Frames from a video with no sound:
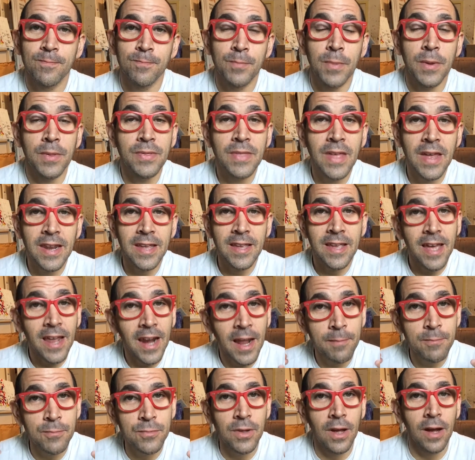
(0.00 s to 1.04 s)
But then again,
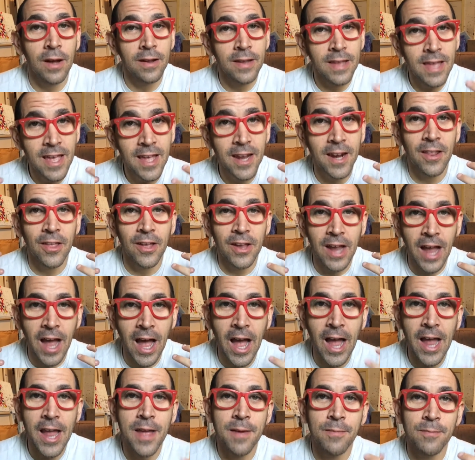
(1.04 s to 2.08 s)

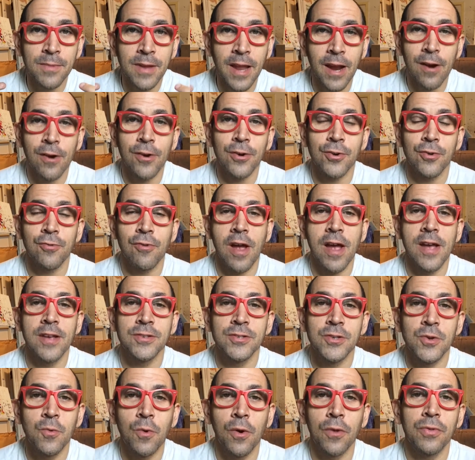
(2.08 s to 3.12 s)
I am
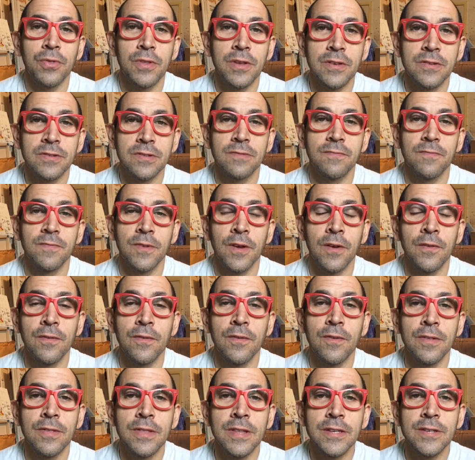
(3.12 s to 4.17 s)
characterizing what
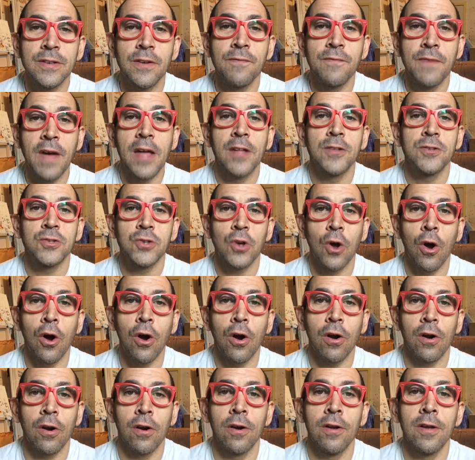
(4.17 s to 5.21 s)
these events
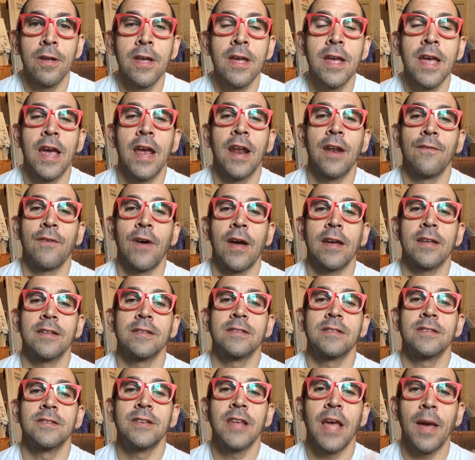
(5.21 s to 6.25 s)
are. And if I can
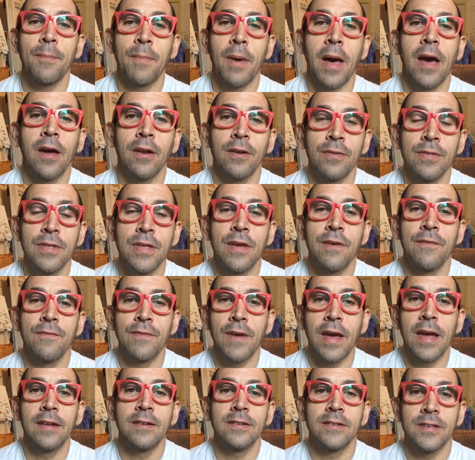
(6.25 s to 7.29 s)
step out of the
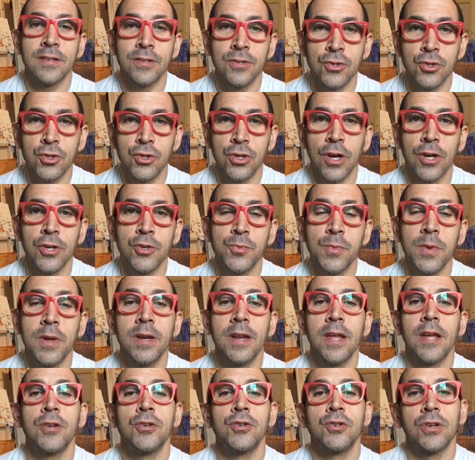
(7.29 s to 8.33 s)
event in
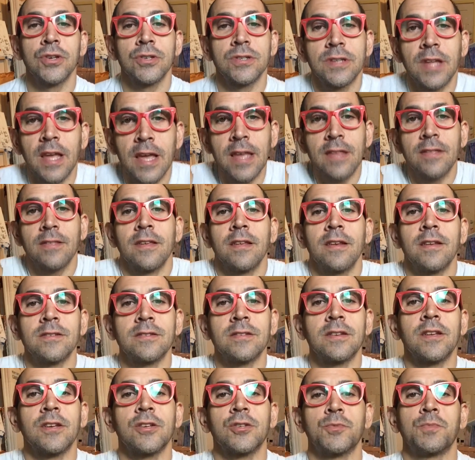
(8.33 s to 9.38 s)
judgment and just take that as
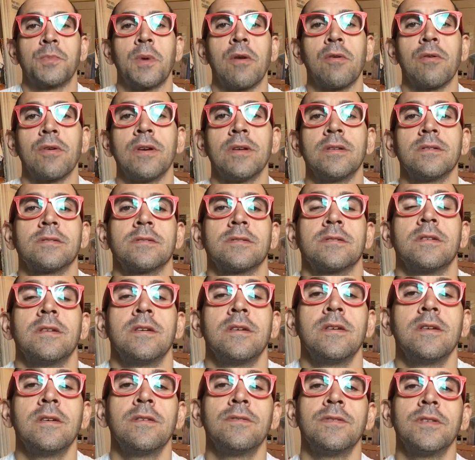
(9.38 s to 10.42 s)
an experience,
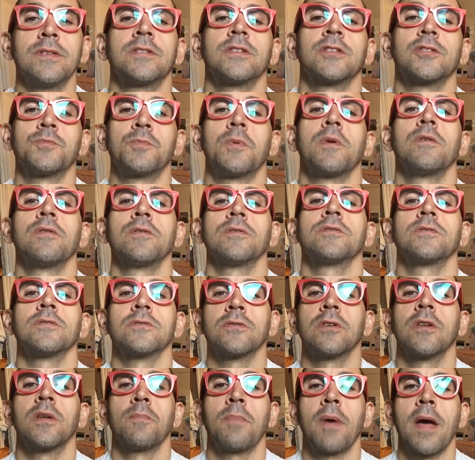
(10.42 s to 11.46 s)
this experience is
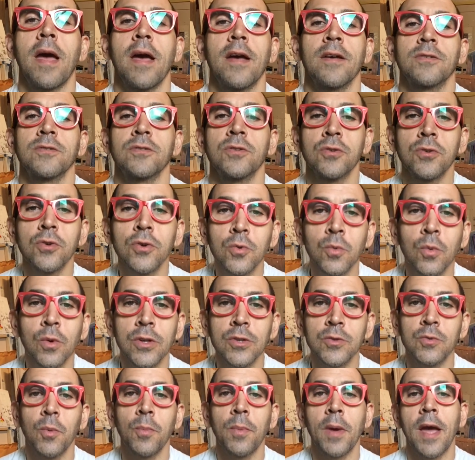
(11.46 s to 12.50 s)
going to pass. The good
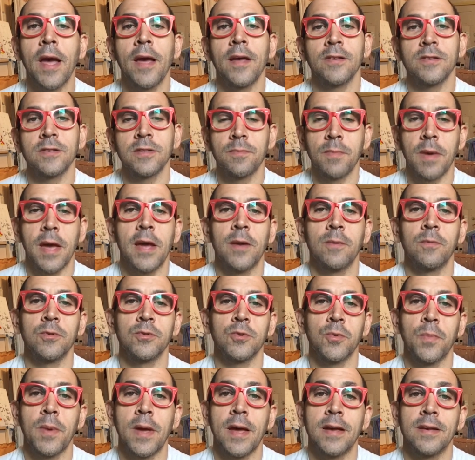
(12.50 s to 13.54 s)
ones will pass, the bad
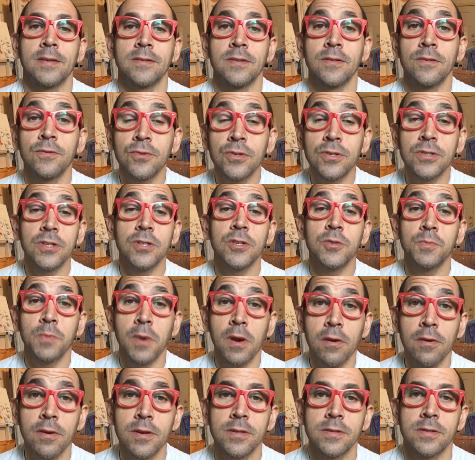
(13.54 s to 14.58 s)
ones will pass. They're just
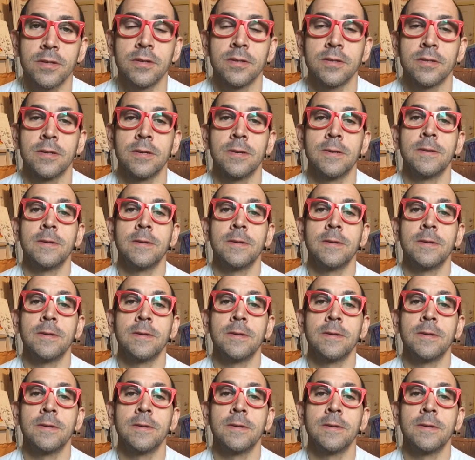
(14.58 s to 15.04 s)
experiences.